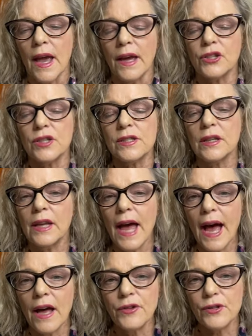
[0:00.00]
And just
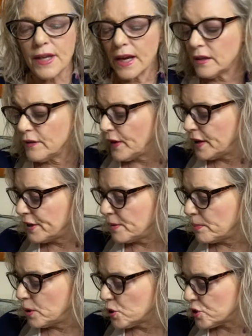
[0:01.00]
allow those elevated
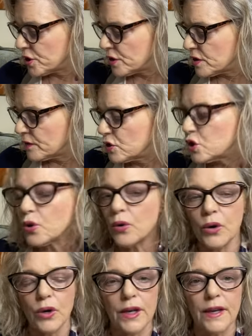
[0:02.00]
emotions of
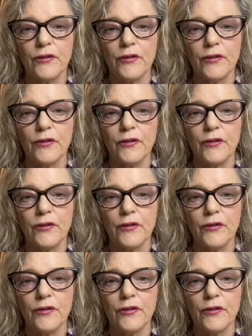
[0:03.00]
joy,